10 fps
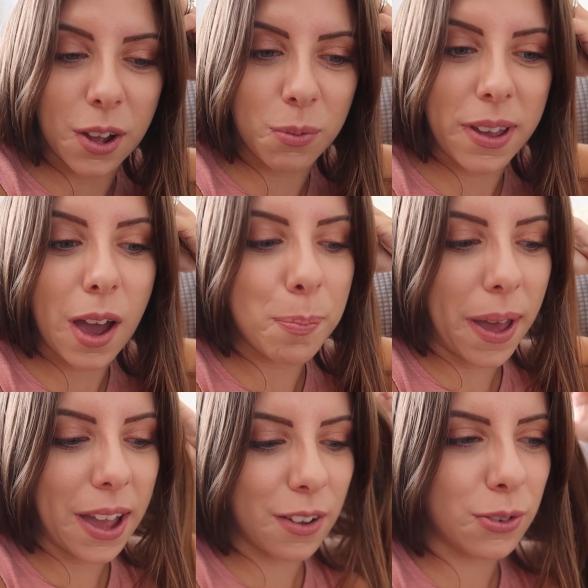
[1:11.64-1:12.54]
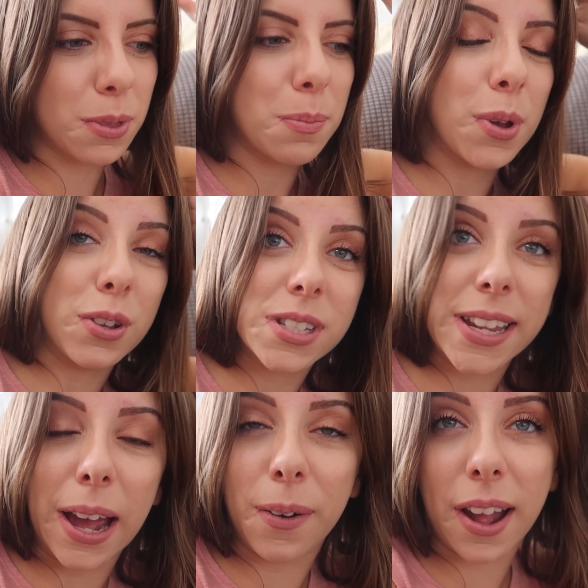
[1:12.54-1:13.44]
we are back from the boot
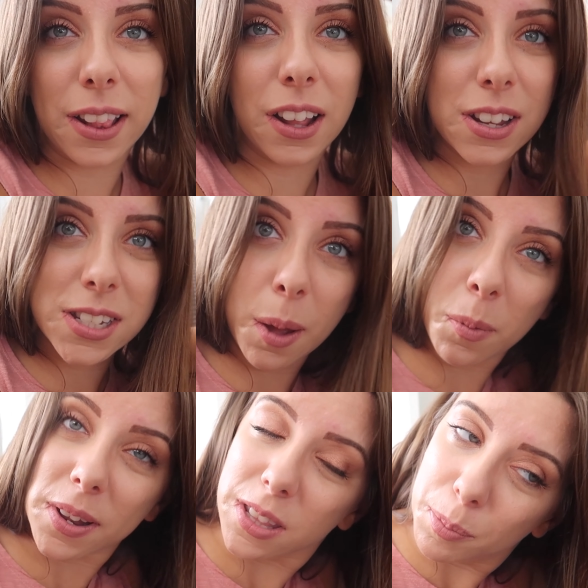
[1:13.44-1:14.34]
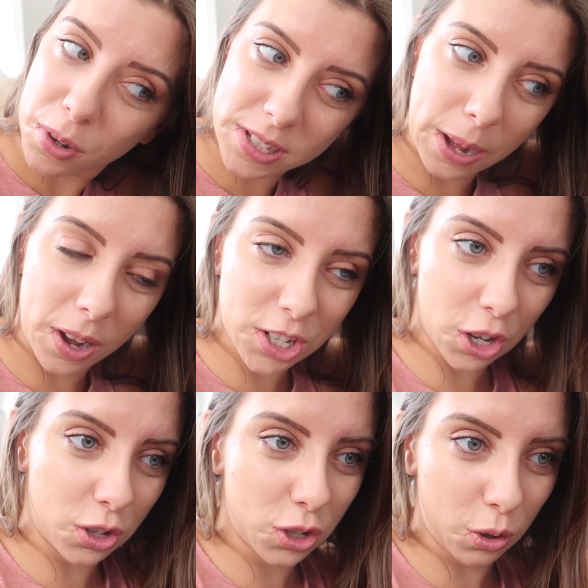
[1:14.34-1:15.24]
sale and last time we went to the boot sale I
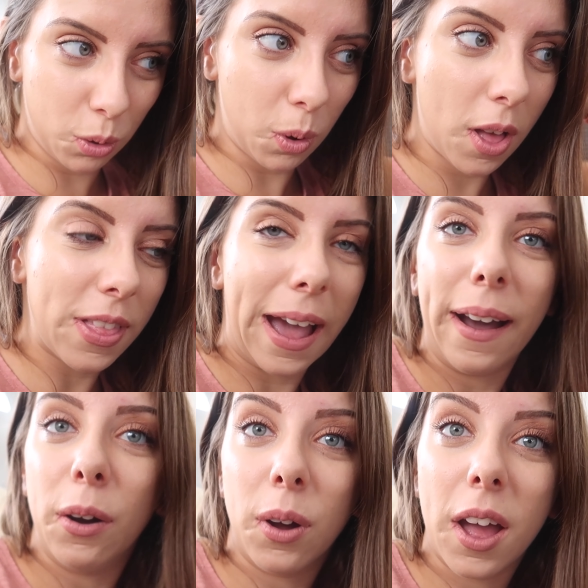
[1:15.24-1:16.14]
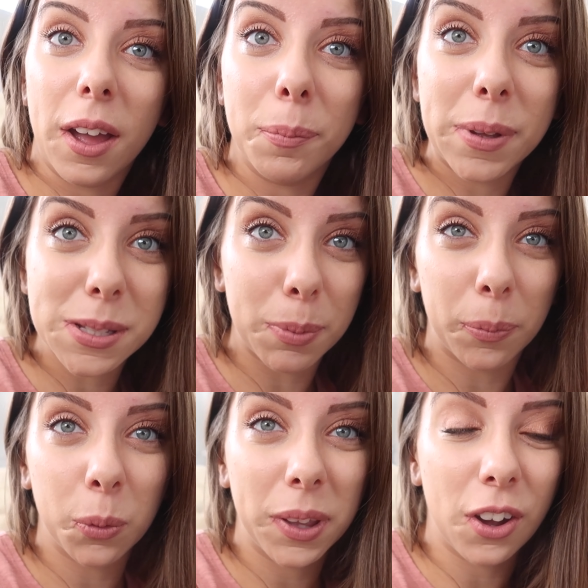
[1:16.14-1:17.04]
showed you all our uh, bits and
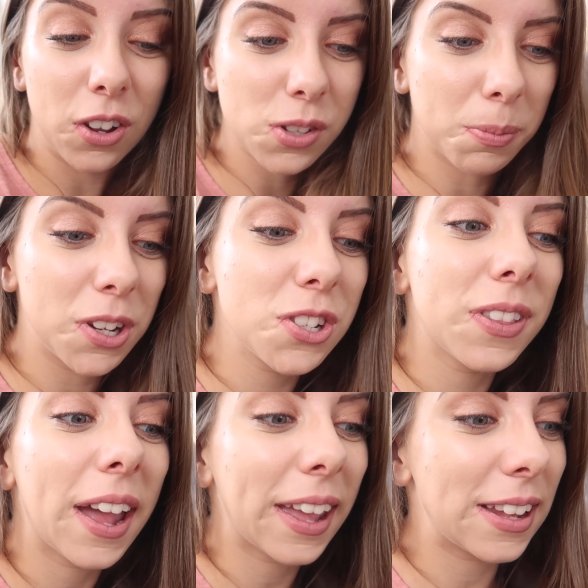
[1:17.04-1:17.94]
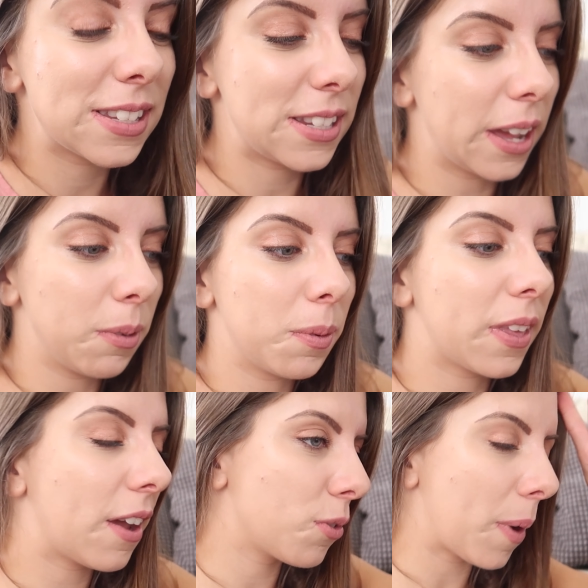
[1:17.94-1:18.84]
bobs that we got so I'm going to do that again today. We were
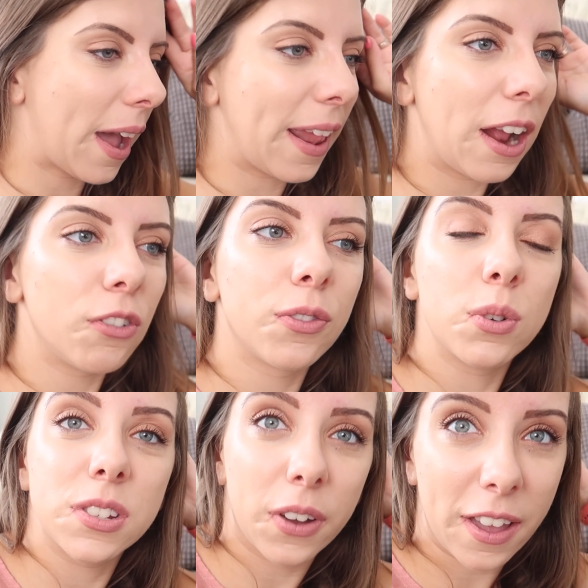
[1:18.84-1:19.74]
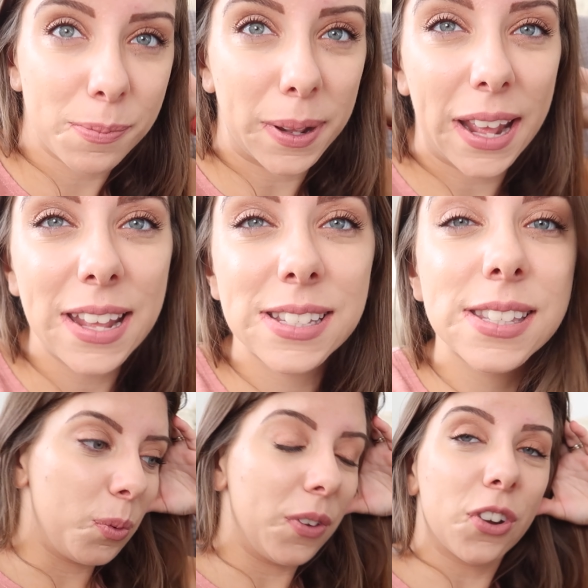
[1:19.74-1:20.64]
there for about an hour and 45 minutes.
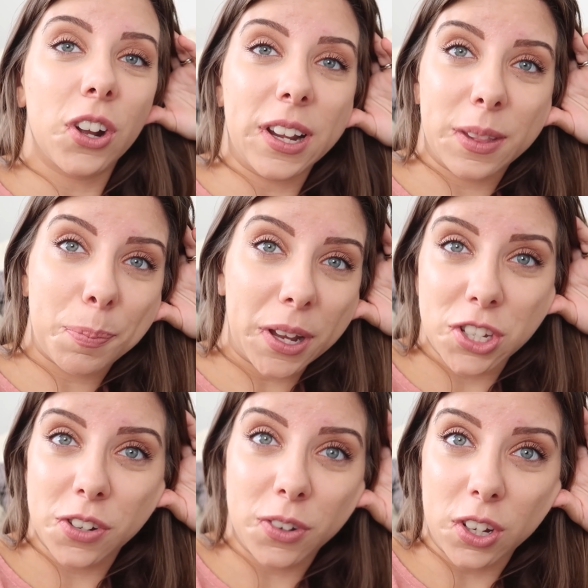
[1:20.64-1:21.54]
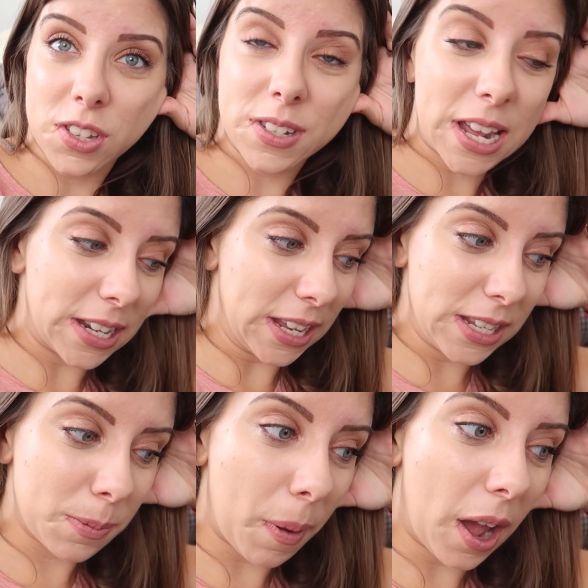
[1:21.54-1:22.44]
We've got another bunch of lots of
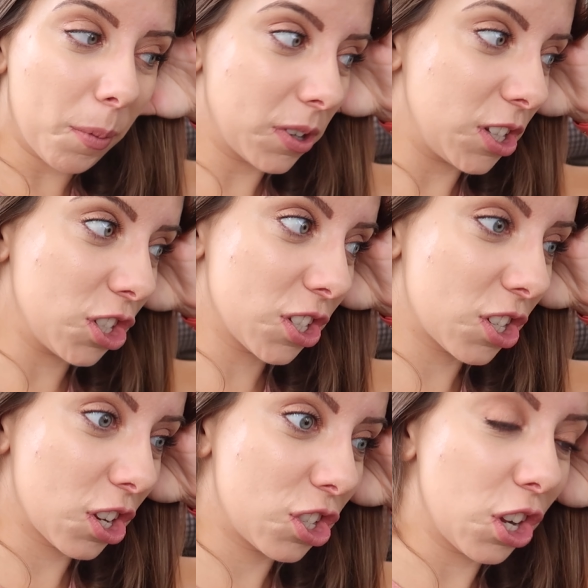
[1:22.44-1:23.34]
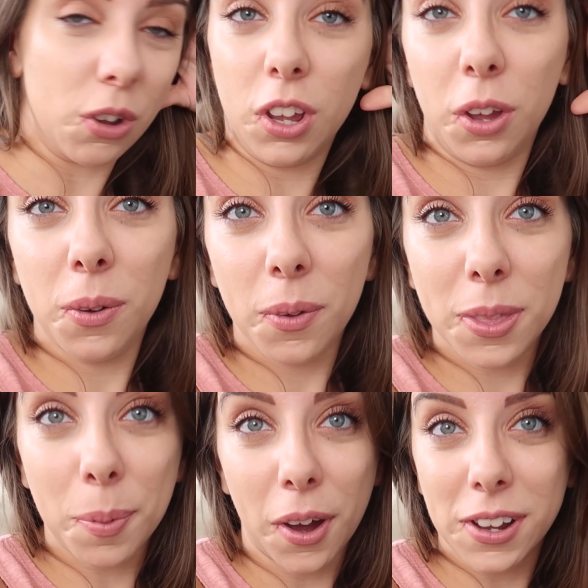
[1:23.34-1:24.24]
teddies but I want to just show you
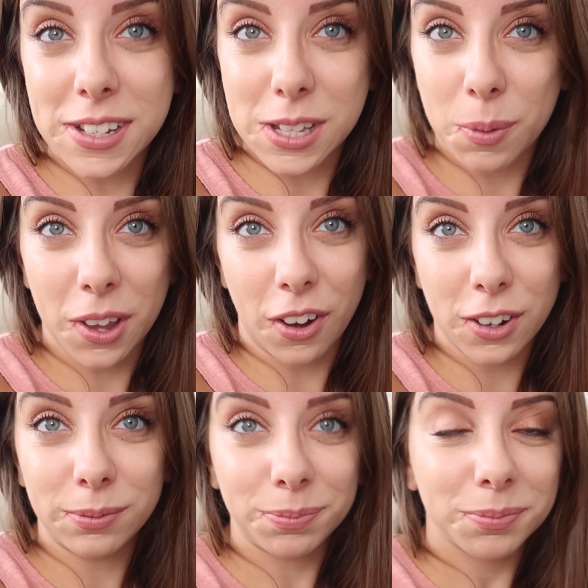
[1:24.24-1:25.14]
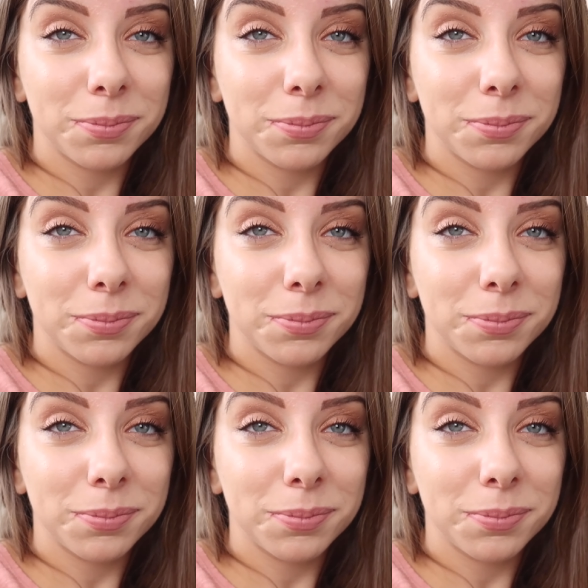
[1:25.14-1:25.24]
the bargains that we got.